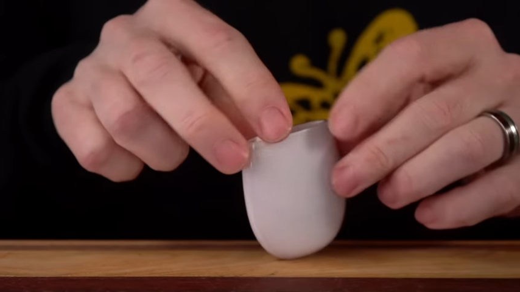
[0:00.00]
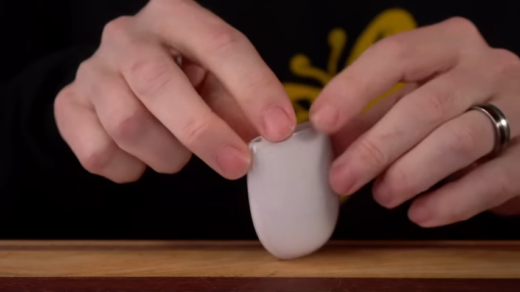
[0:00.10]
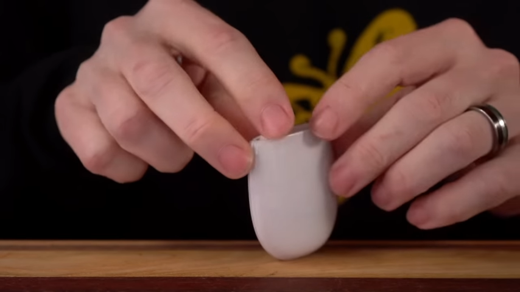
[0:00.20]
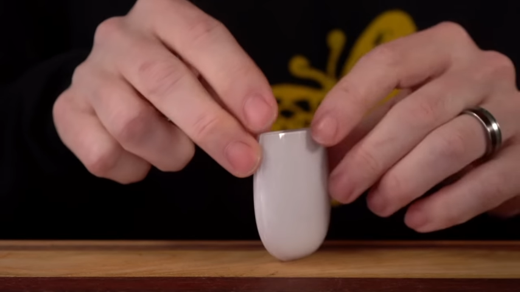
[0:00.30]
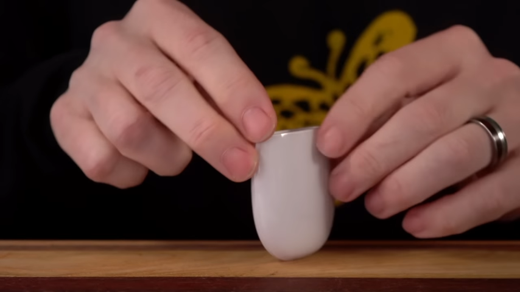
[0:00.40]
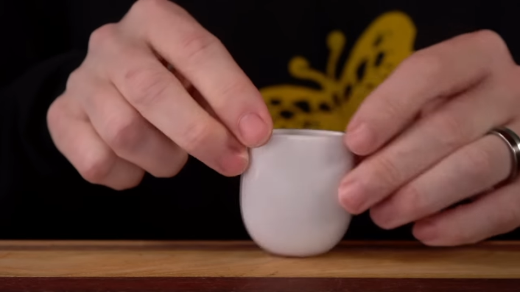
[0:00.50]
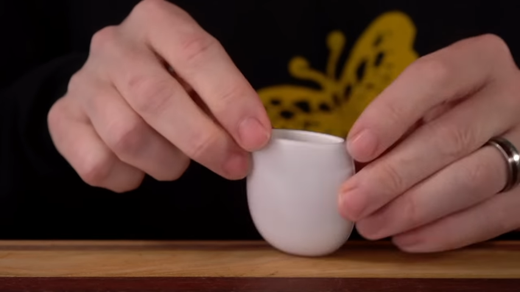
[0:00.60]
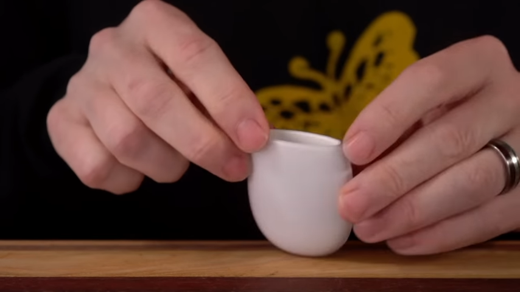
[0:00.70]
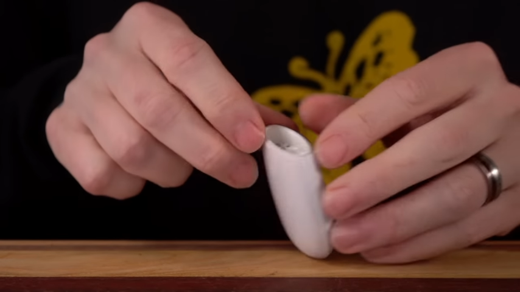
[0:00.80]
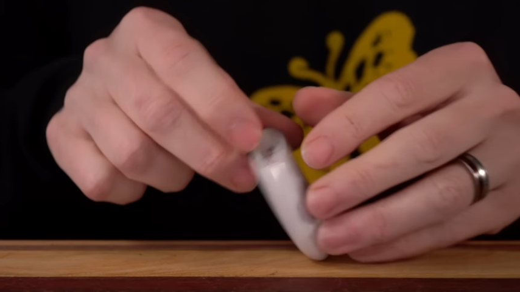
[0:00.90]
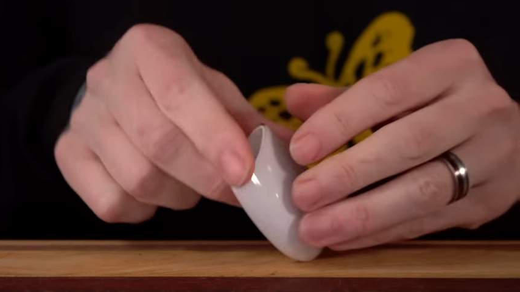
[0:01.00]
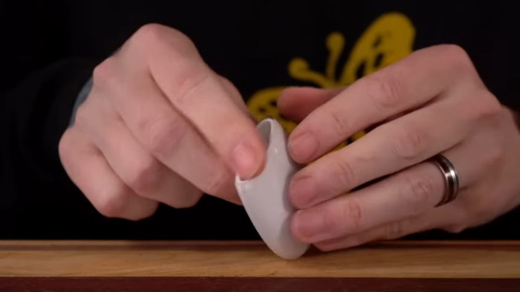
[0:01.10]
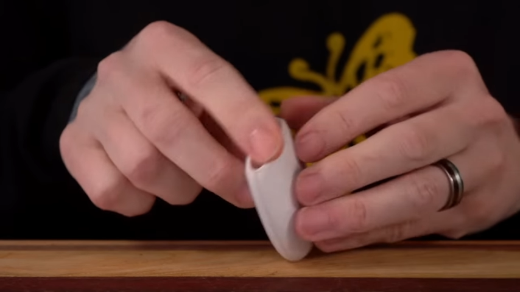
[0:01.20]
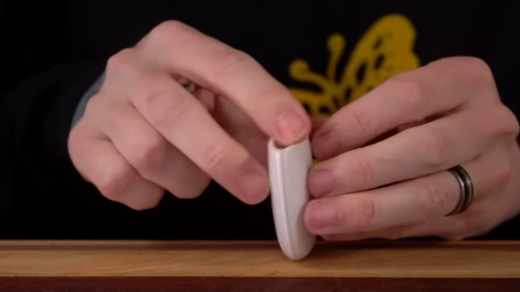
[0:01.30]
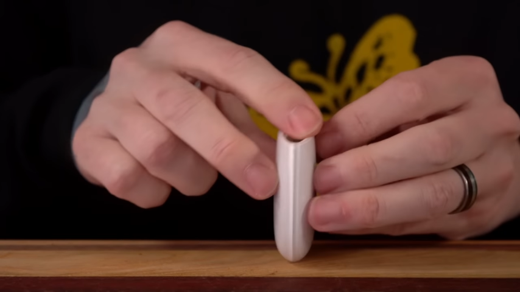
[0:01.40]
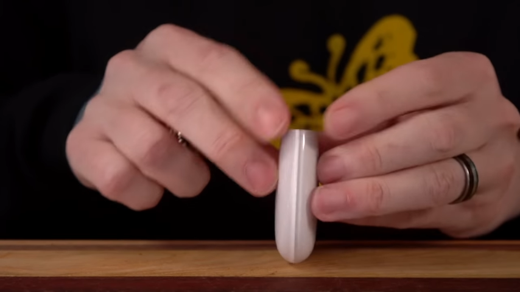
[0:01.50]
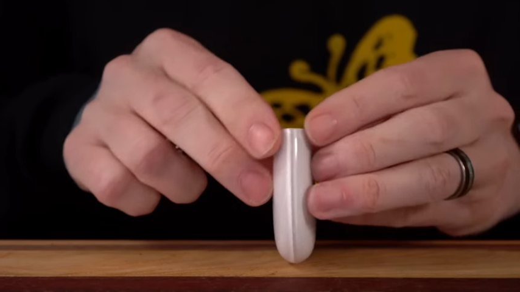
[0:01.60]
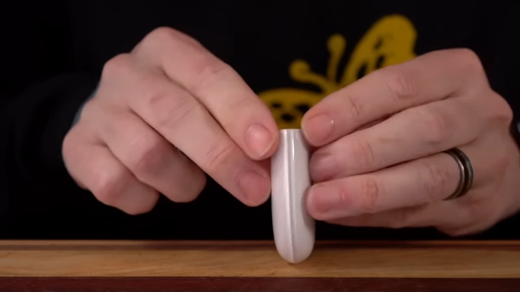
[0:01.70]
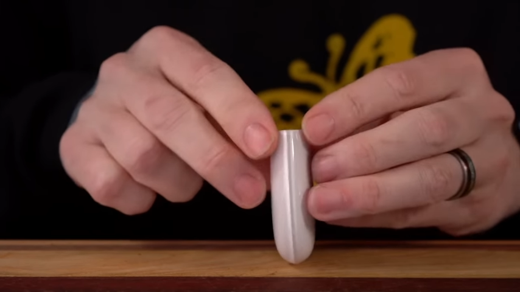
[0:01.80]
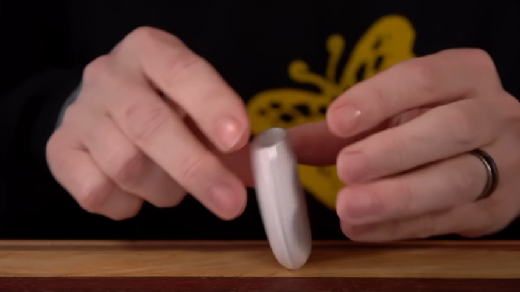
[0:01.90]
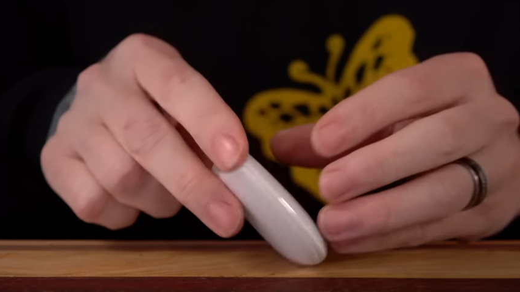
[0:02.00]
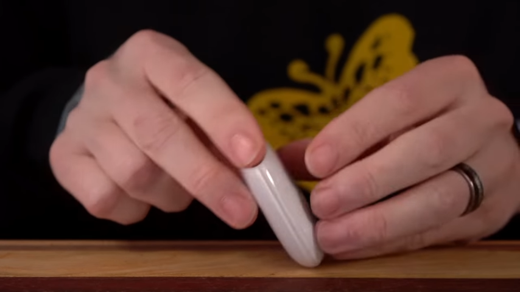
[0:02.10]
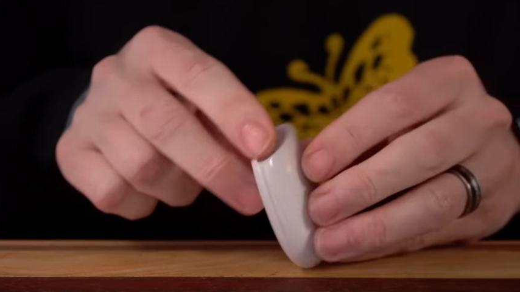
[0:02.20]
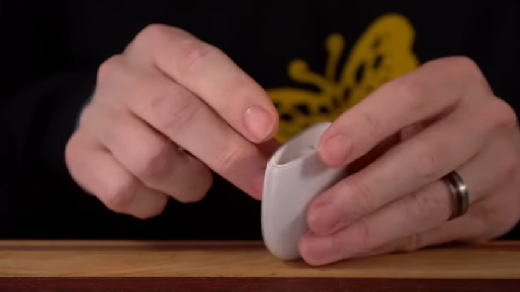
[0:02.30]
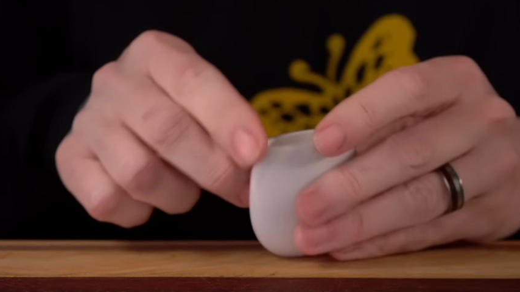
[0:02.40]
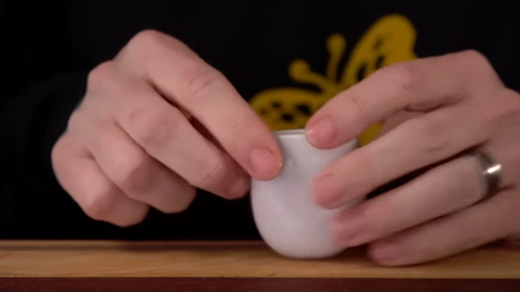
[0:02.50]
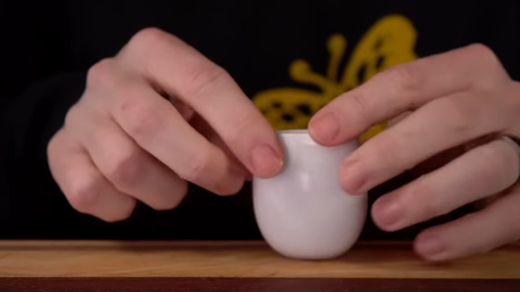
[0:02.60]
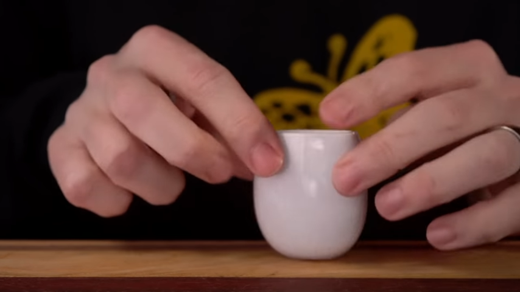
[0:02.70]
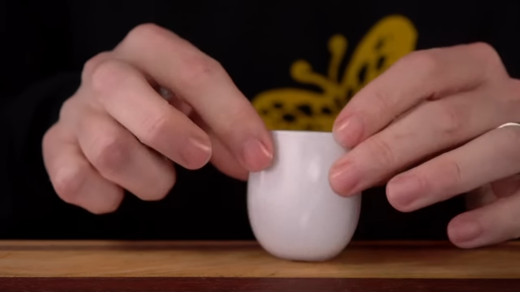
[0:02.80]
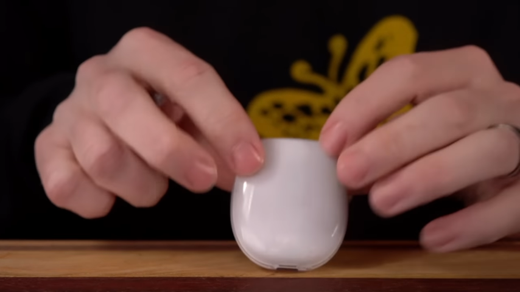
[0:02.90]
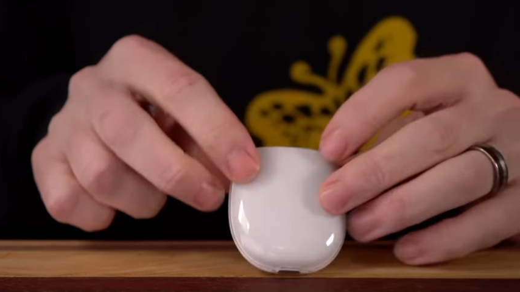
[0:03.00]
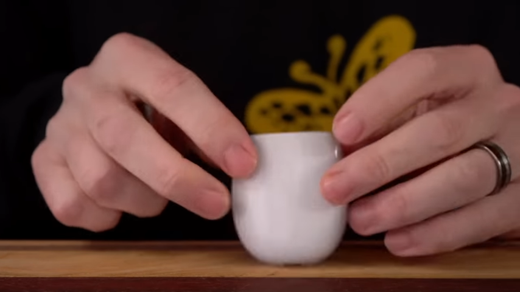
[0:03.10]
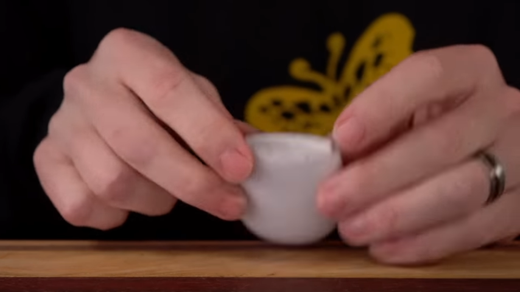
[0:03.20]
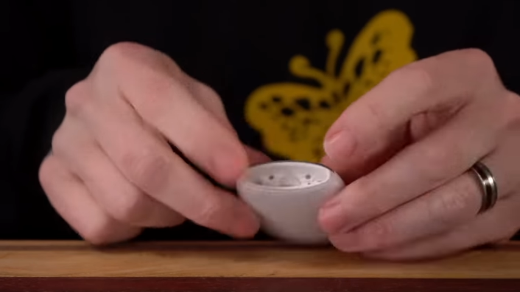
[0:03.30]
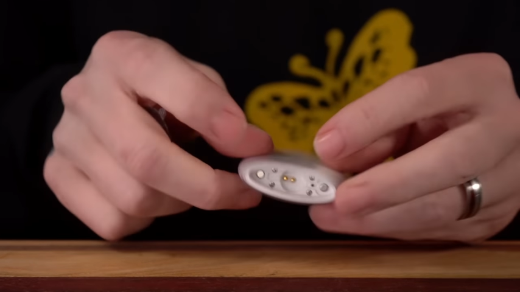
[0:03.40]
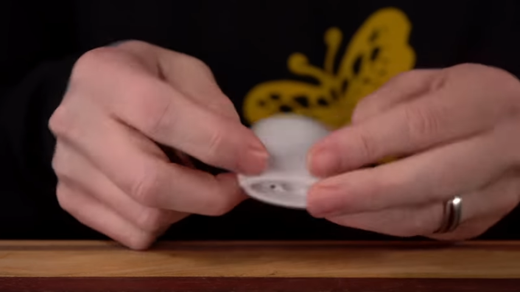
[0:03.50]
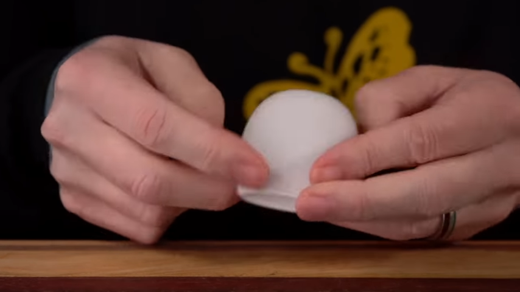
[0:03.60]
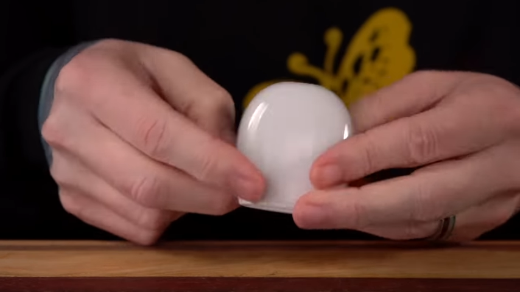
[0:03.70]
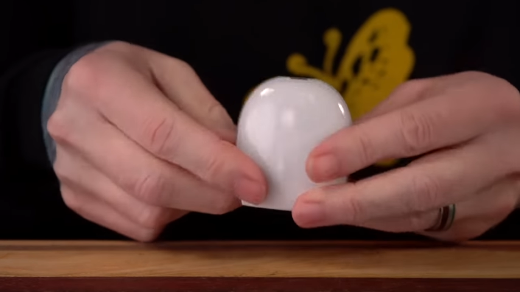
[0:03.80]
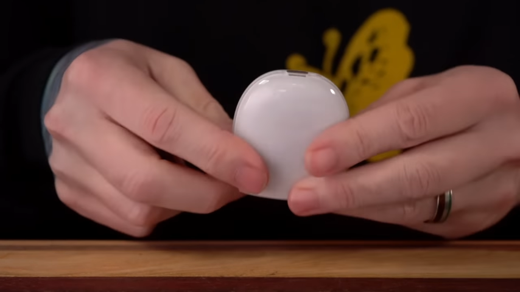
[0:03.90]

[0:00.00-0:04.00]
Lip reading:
No face is visible, so there are no lips to read.